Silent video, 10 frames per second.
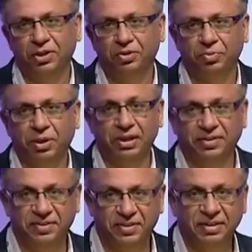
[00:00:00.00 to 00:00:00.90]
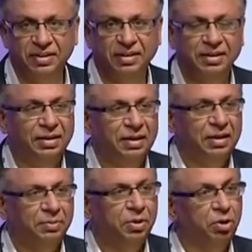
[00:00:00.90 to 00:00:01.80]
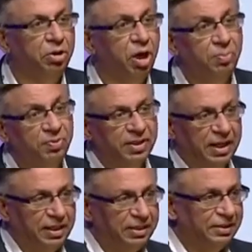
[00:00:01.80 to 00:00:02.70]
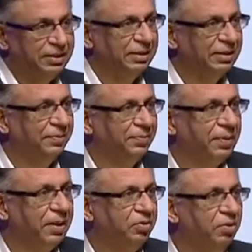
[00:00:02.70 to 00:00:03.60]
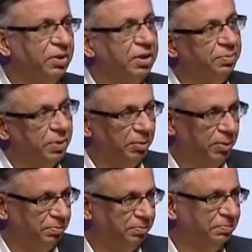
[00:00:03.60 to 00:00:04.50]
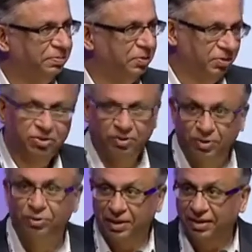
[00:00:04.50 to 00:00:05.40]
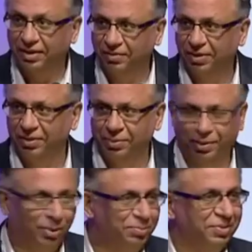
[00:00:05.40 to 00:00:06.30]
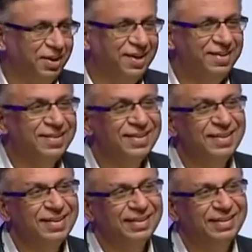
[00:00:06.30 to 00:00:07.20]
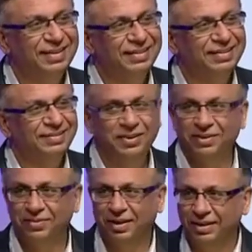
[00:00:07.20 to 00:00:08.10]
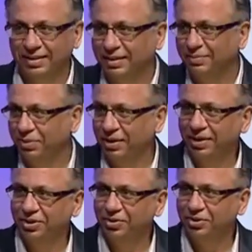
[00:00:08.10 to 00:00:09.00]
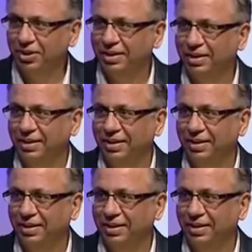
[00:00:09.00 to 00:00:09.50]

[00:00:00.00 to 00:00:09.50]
can do billions. But on top of that, you have another problem. Or actually, we together have another problem that we, I think, Yish and